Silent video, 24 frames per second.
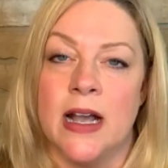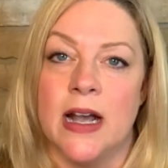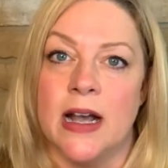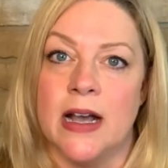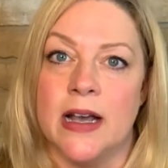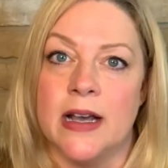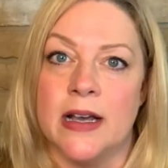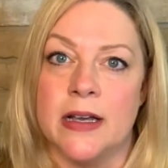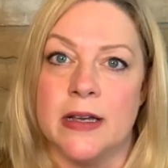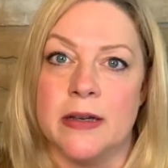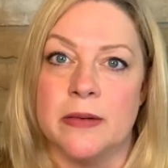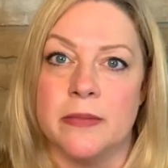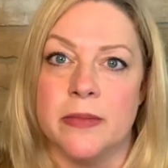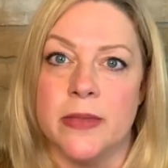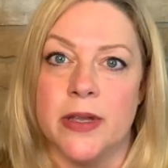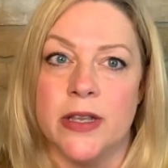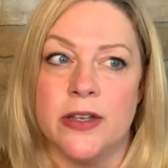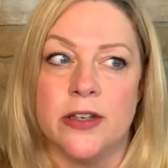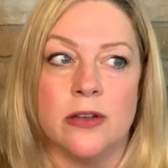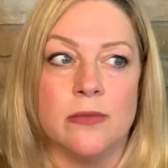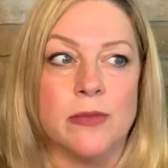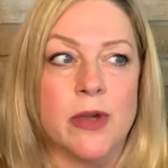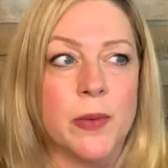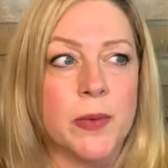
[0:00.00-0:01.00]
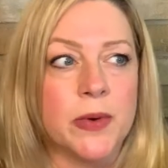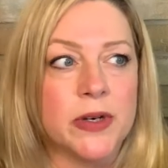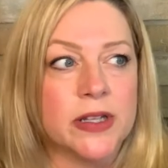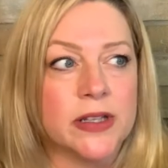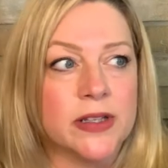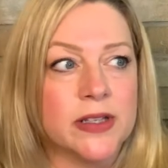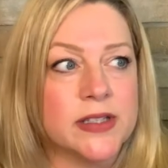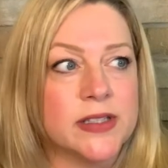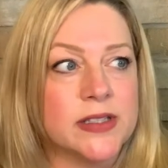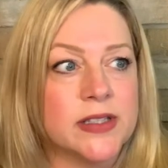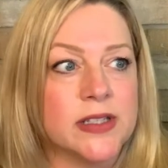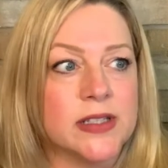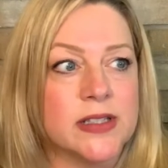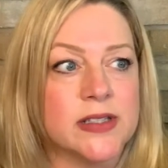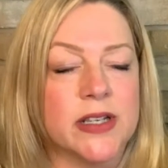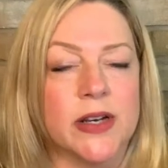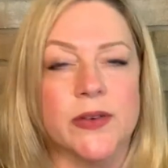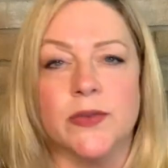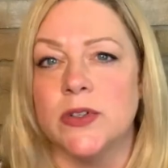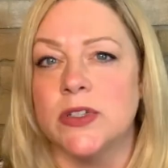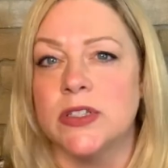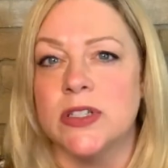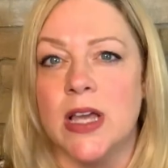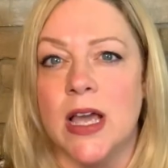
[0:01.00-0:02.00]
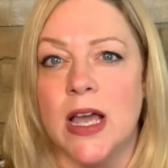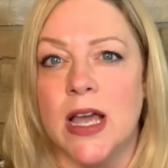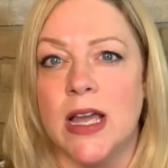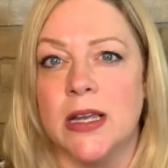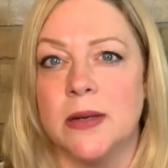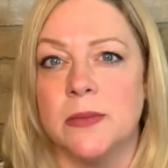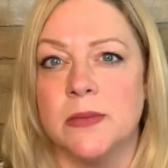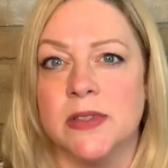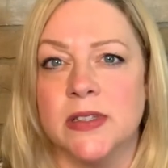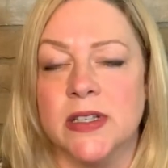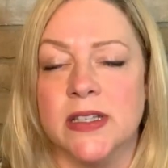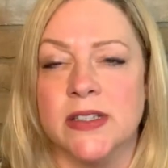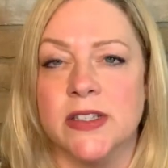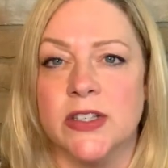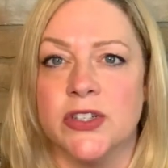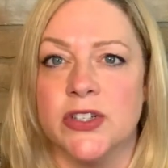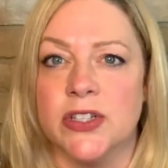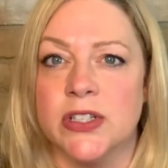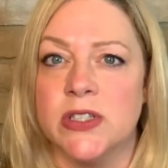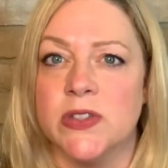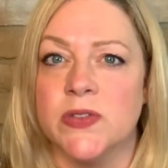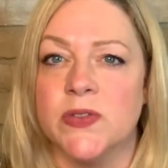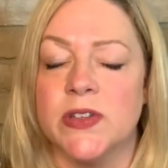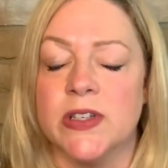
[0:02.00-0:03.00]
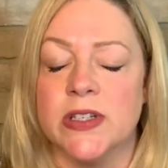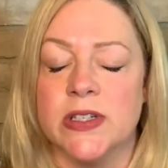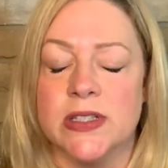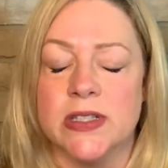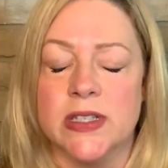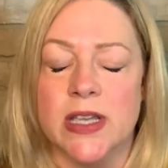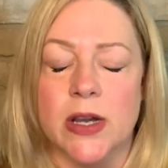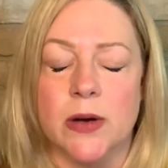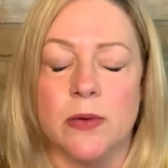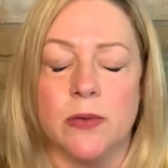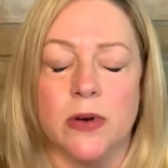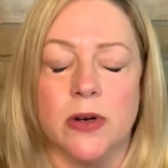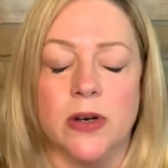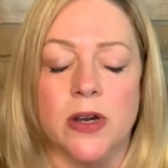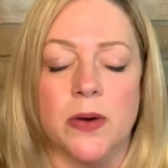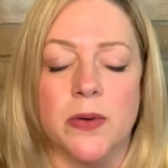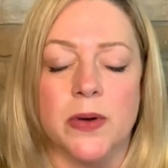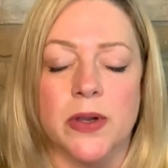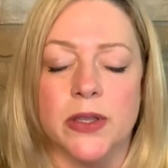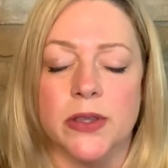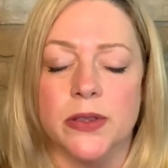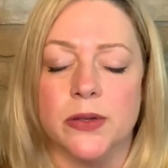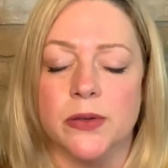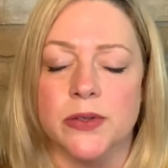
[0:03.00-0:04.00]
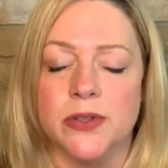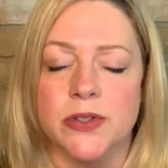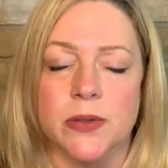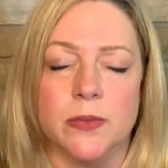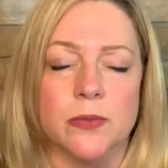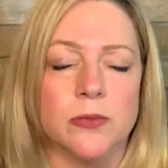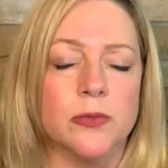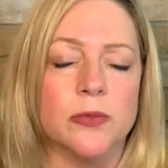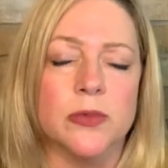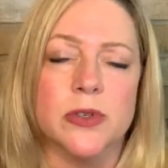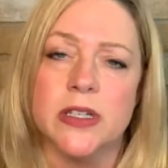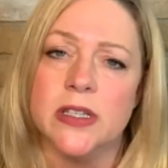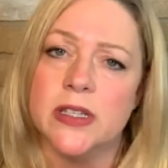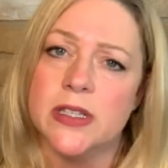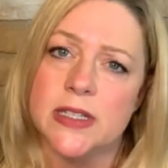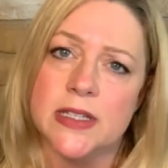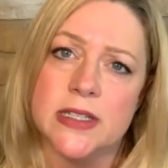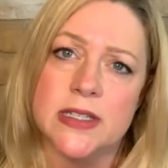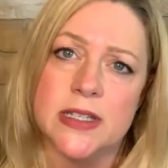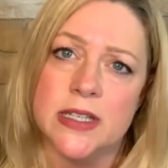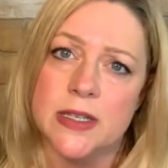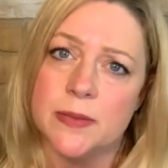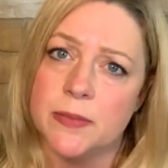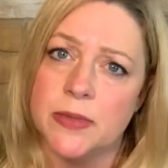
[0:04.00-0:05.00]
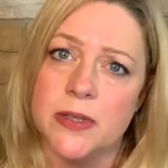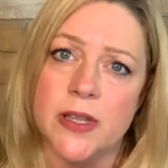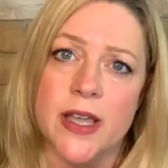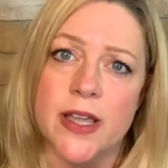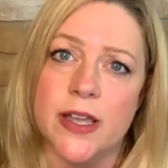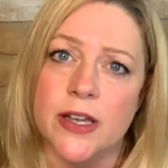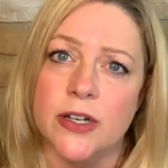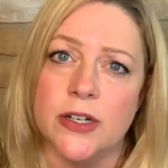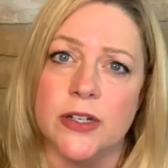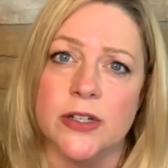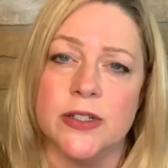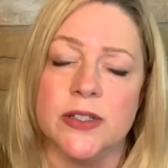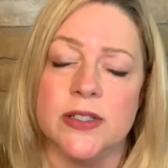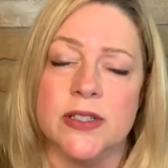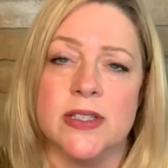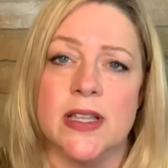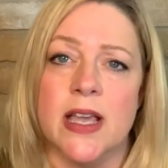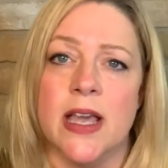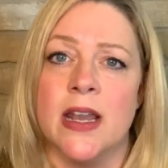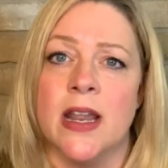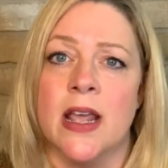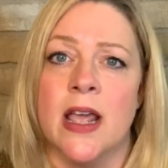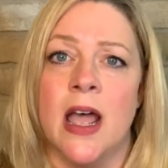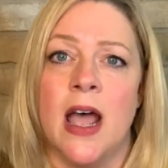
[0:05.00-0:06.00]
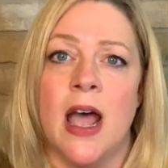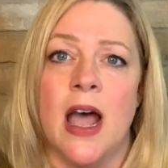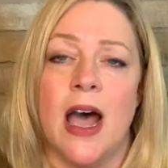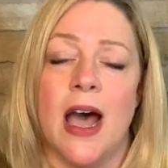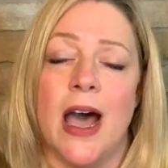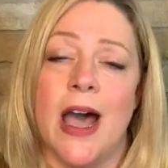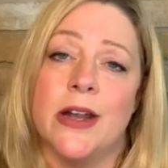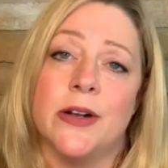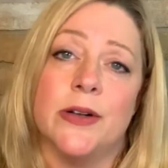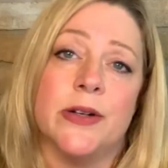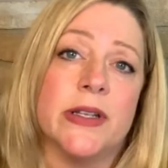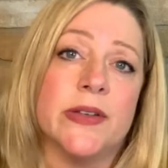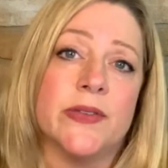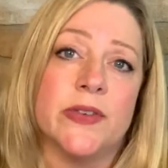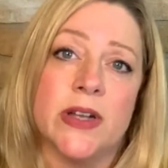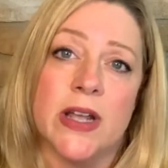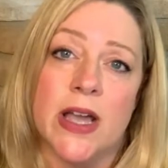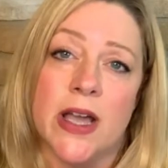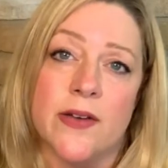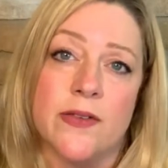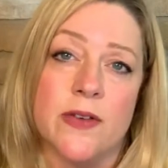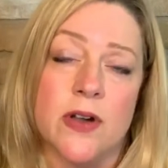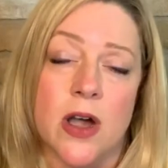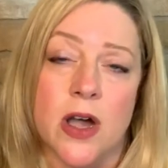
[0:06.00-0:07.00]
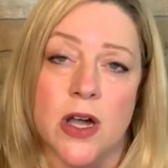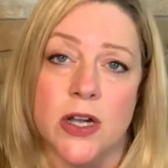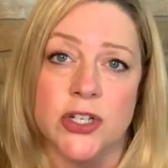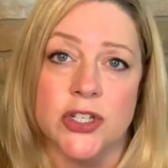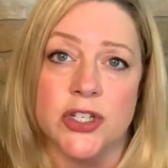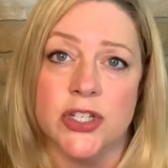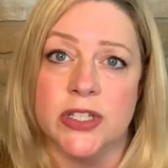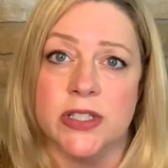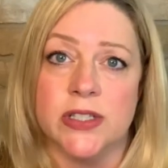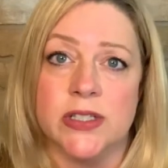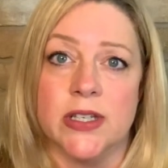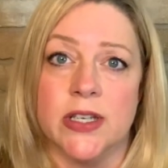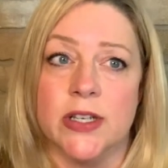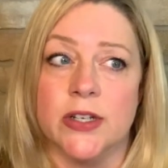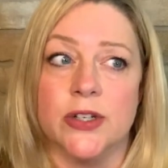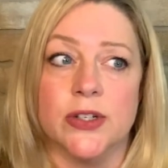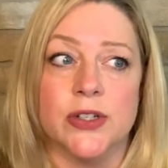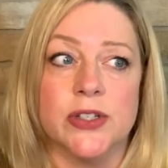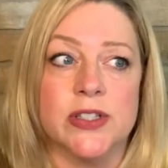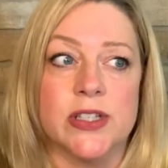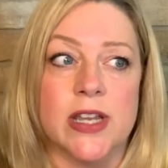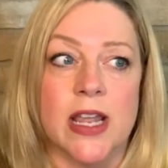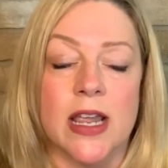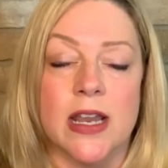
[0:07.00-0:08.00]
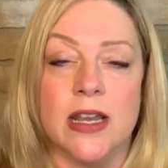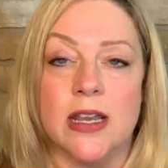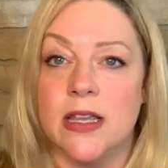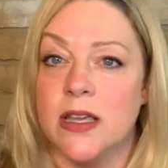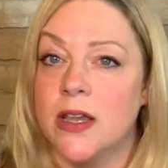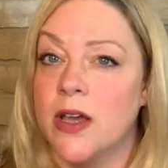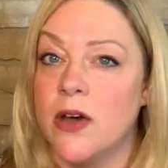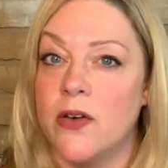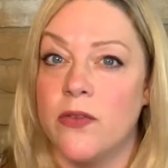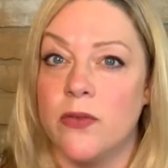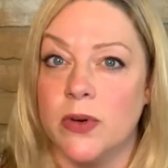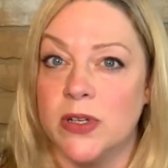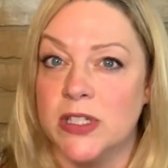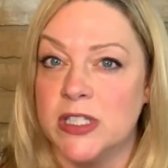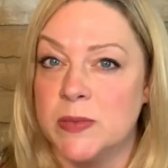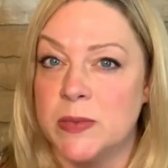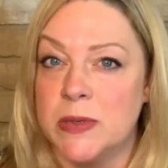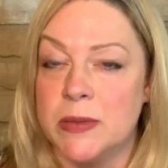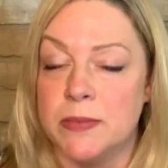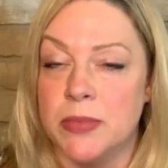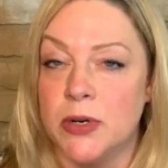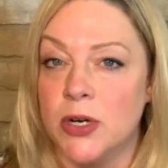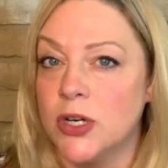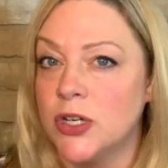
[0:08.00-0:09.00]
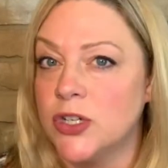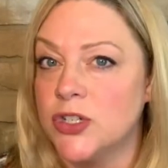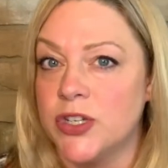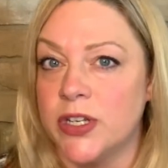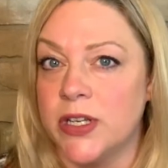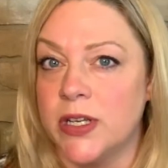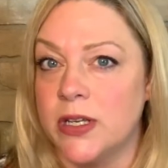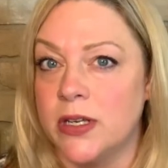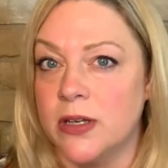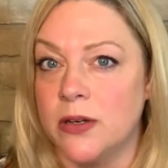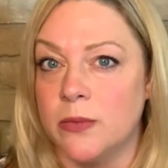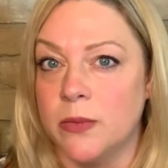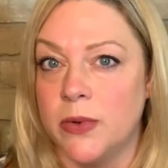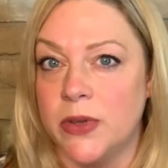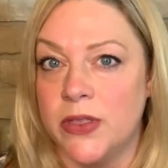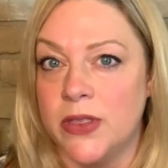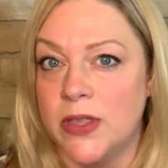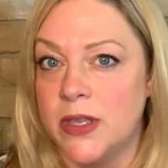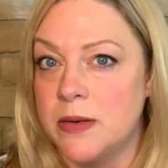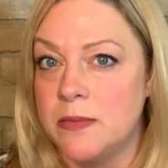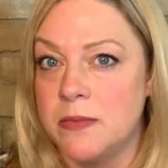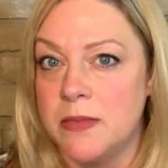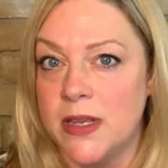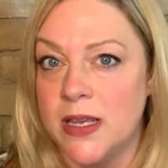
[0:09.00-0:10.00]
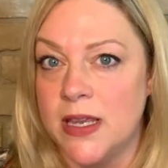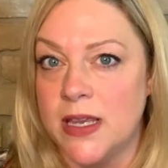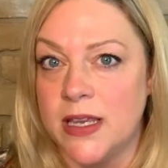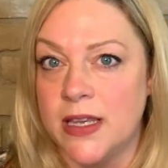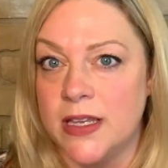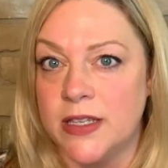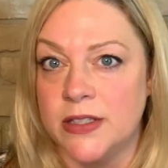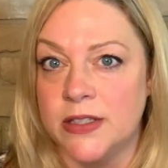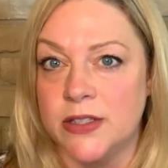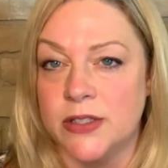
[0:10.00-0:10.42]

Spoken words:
And you may want to listen several times because it just feels like we're going through some really deep layers that I don't even have conscious understanding of what's been purging within me.